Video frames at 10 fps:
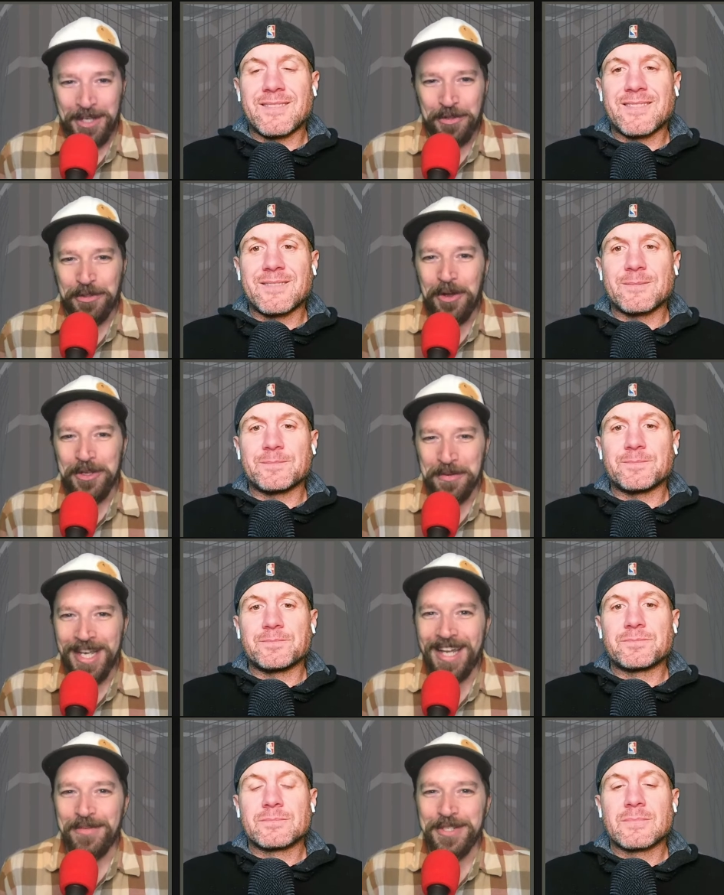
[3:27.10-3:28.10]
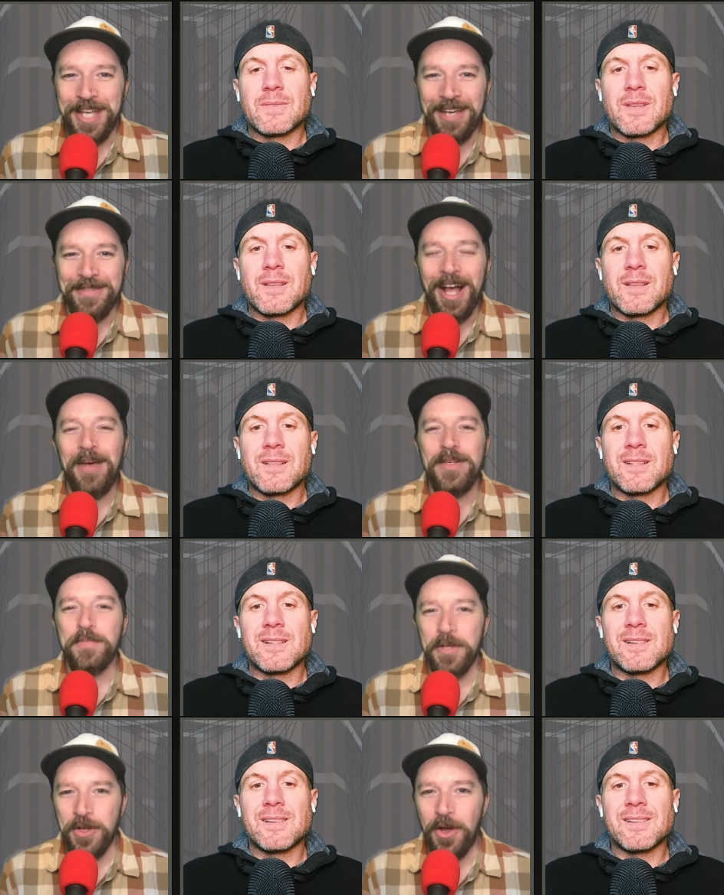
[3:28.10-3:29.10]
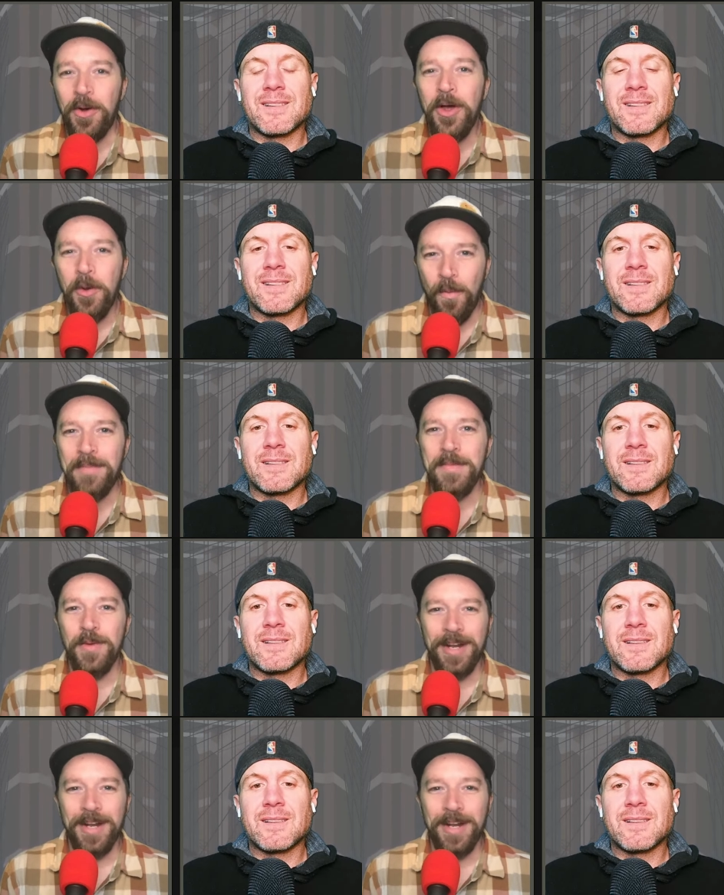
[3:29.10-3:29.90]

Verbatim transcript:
Speaker 1: thought you were getting was Cam Thomas, but no, Wemby went